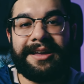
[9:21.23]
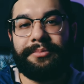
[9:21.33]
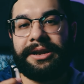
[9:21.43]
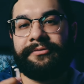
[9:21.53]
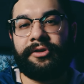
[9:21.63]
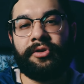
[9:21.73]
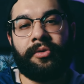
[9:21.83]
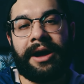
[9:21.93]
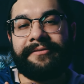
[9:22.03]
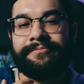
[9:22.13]
but if you
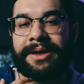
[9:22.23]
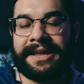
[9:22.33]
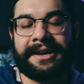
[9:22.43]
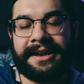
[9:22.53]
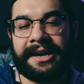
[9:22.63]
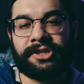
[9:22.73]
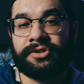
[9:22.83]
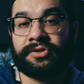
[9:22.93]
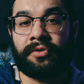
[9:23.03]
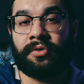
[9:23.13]
don't have many
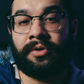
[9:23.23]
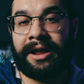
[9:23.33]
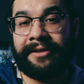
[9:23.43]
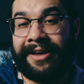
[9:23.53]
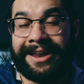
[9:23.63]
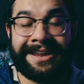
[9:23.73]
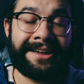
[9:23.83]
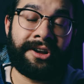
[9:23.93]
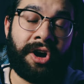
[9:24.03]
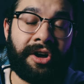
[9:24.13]
connections, or if any
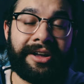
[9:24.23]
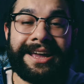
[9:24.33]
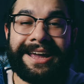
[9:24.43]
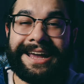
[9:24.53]
at all,